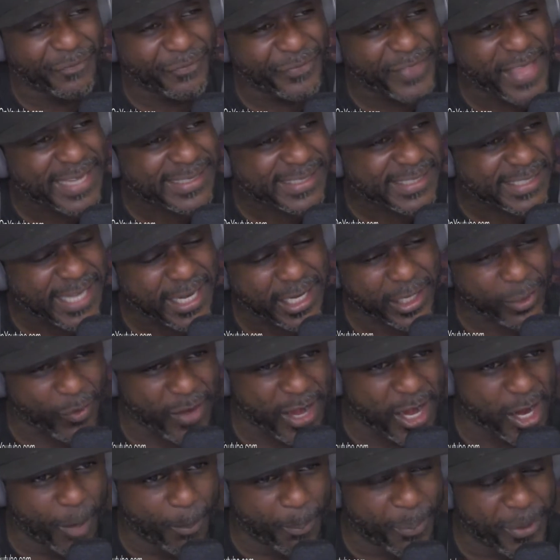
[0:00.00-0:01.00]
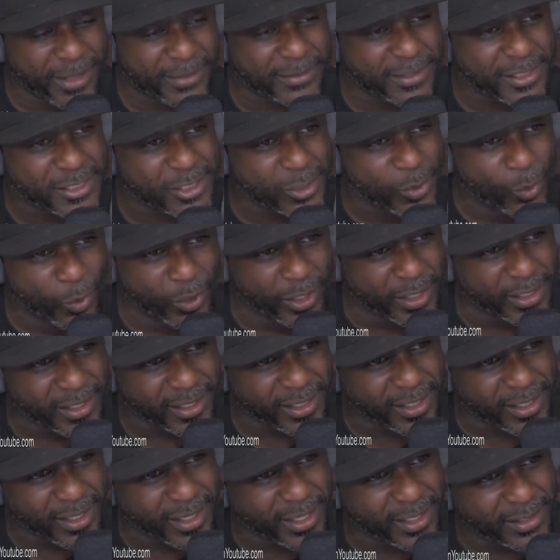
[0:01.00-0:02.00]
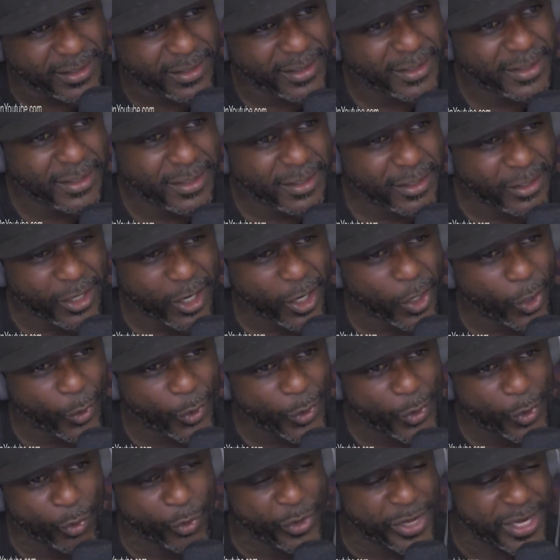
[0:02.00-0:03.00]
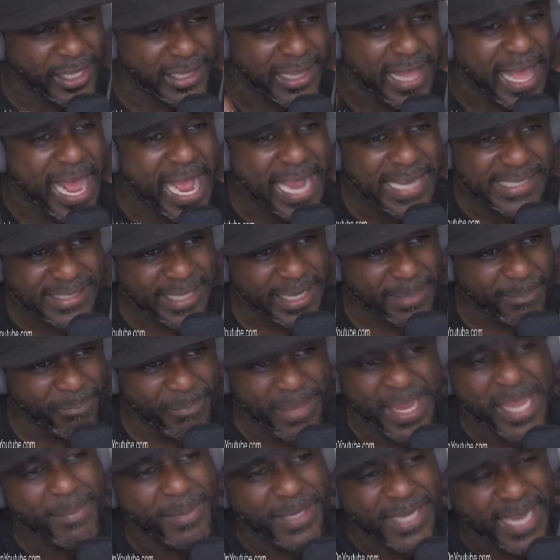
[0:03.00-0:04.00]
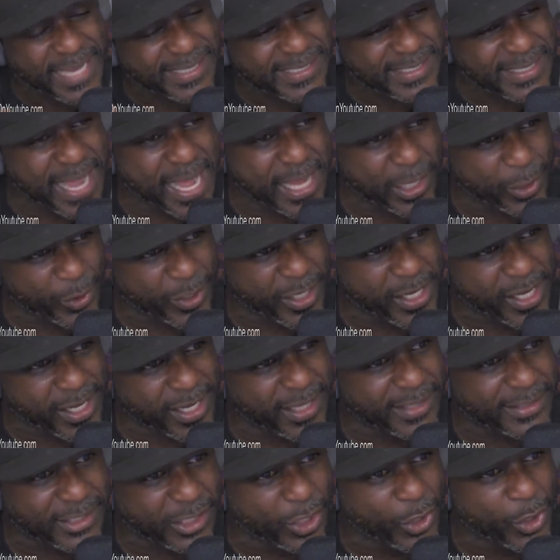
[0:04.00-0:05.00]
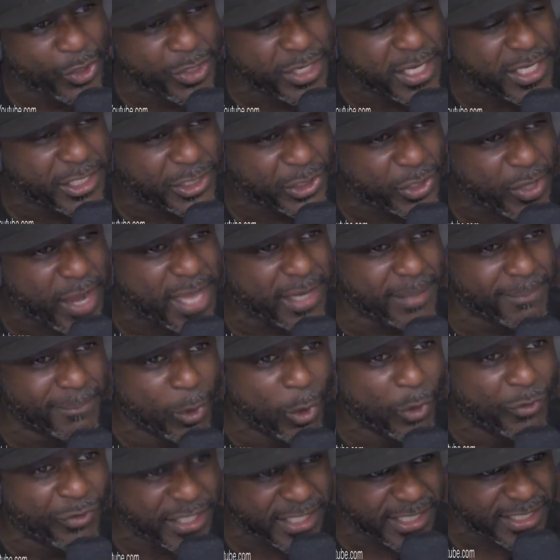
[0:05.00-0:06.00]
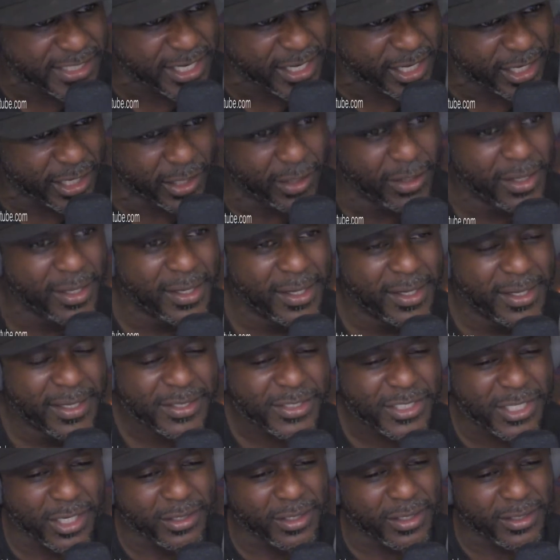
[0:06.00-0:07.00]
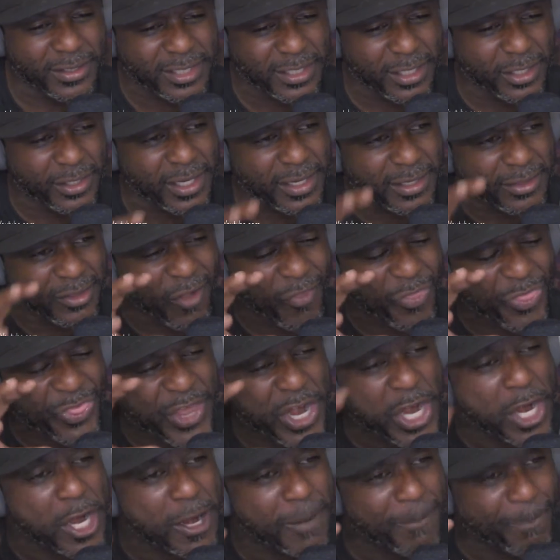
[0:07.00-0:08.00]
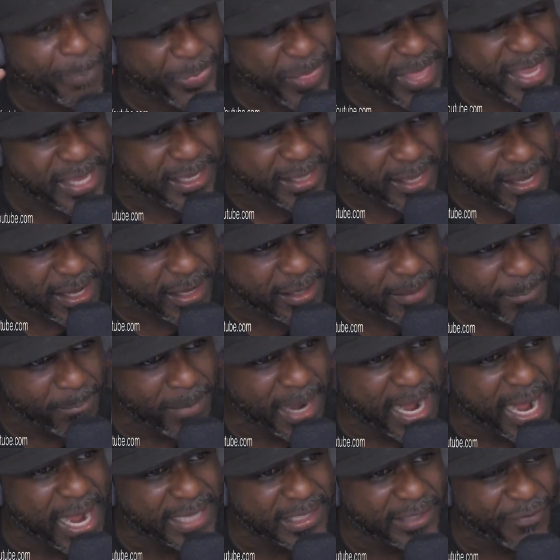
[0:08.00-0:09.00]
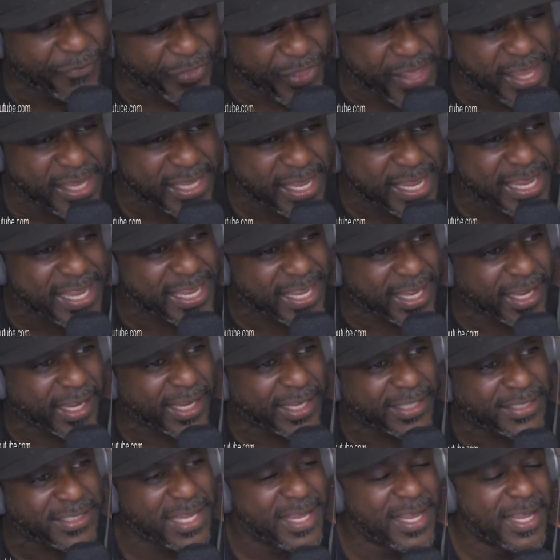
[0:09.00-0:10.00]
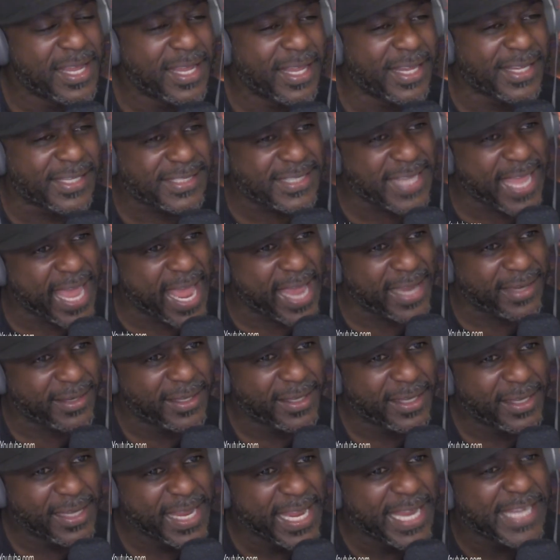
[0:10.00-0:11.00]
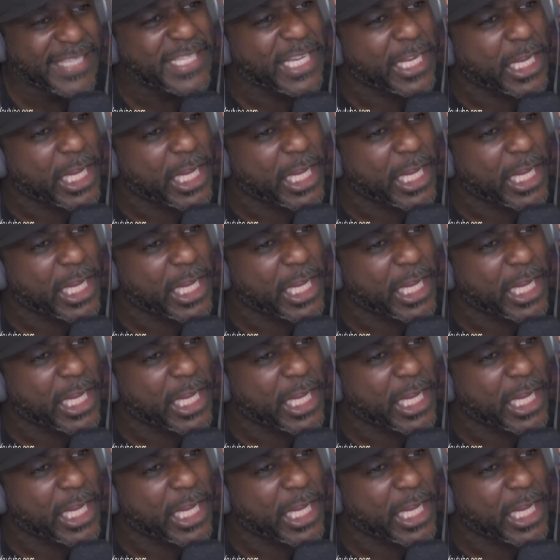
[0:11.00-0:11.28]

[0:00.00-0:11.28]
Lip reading: if that 2nd-round pick that you wanted to get, you realize that maybe that's not going to hit, so you need to try to move this deal. So the third mind of thinking is that he's